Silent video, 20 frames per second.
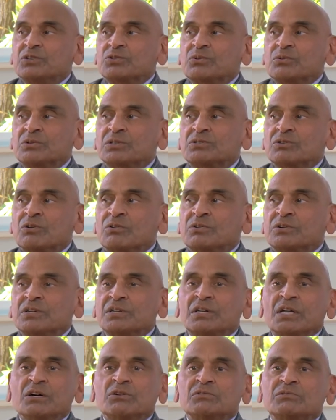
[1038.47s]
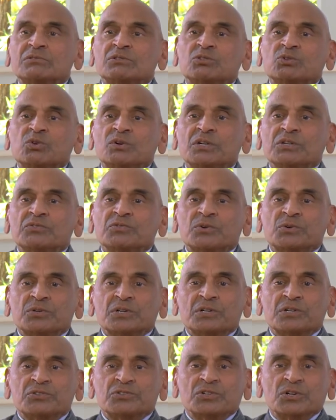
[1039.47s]
so it's already now 24
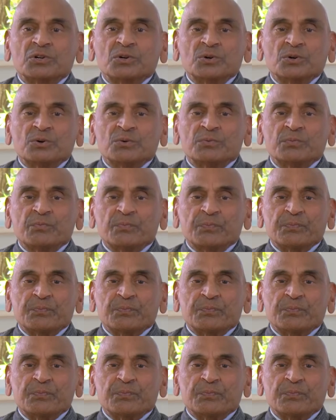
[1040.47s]
years ago.